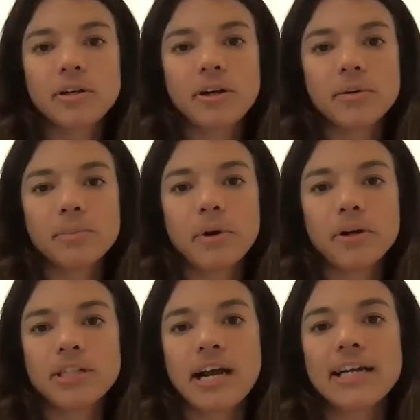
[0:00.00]
are, are
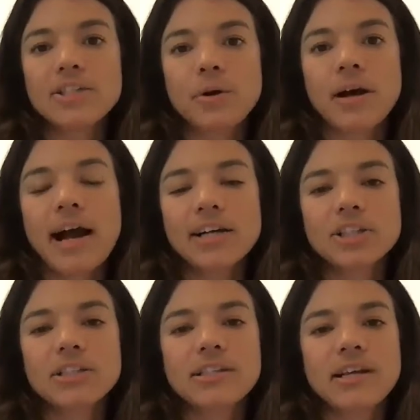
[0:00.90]
tied to our
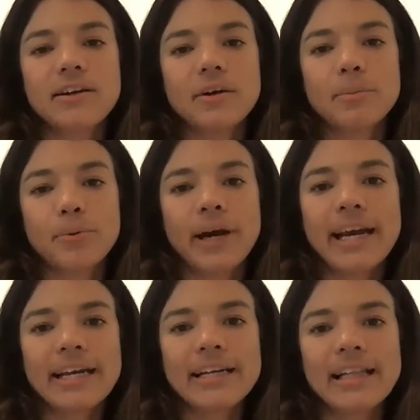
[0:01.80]
actions and our
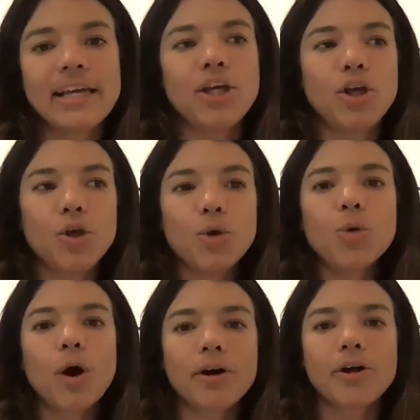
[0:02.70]
brain like you right.
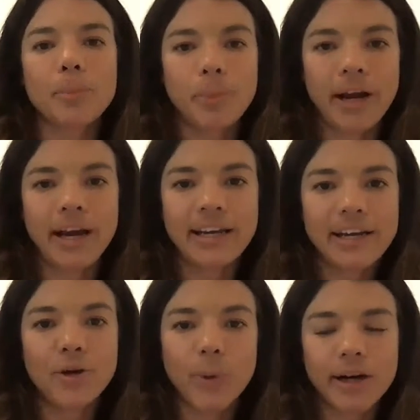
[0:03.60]
are your brain
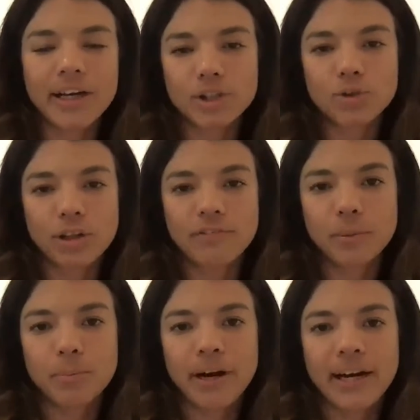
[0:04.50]
and you are in control of your
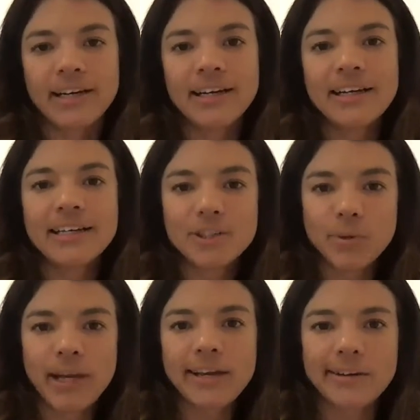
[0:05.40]
brain so
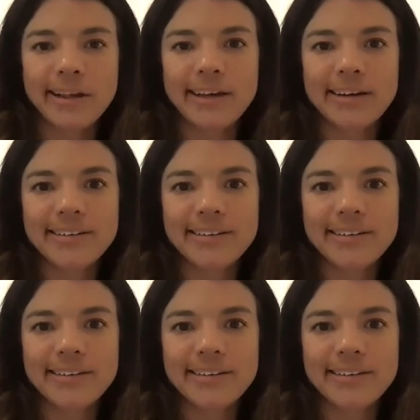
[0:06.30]
sure. handle it